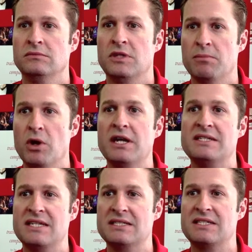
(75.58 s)
The
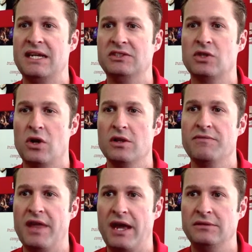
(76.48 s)
market dictates all of
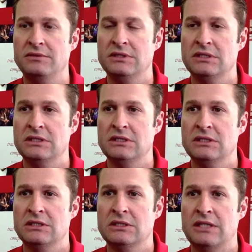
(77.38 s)
that.
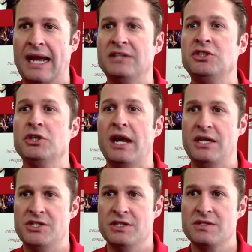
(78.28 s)
As your
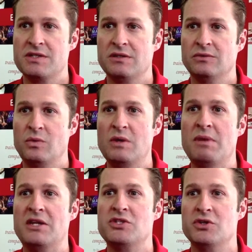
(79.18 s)
agents, we
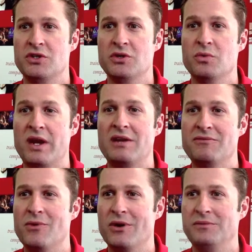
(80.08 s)
make sure you're ready
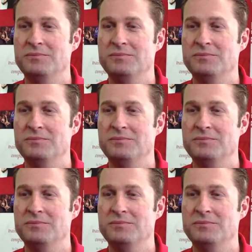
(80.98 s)
for it.